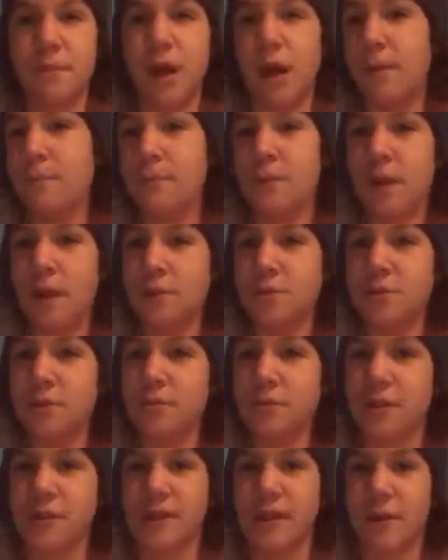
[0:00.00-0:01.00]
I'm not
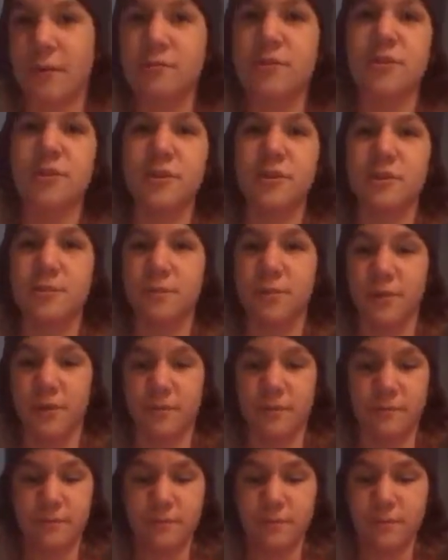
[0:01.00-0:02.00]
joking, that was our
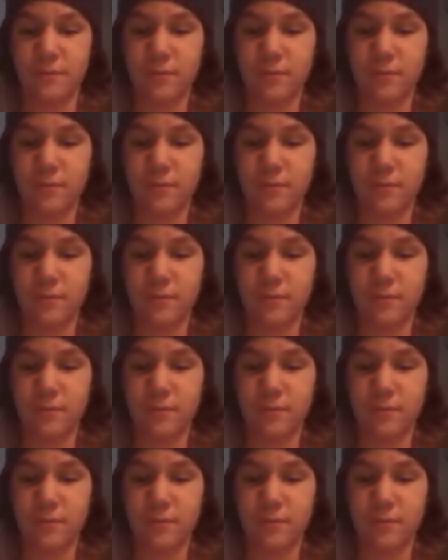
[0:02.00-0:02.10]
discipline.